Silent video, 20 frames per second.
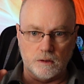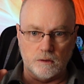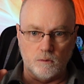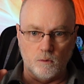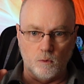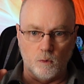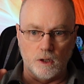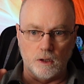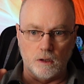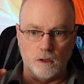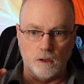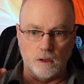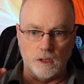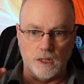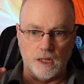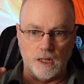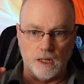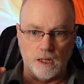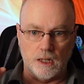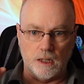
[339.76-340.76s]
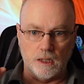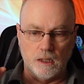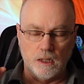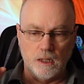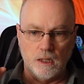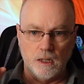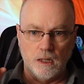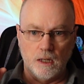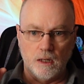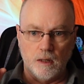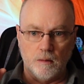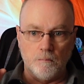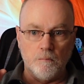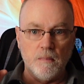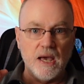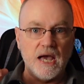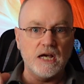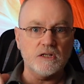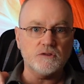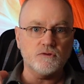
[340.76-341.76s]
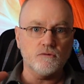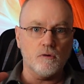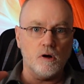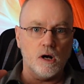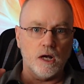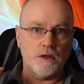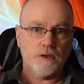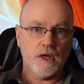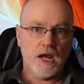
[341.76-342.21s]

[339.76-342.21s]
will Mazaroth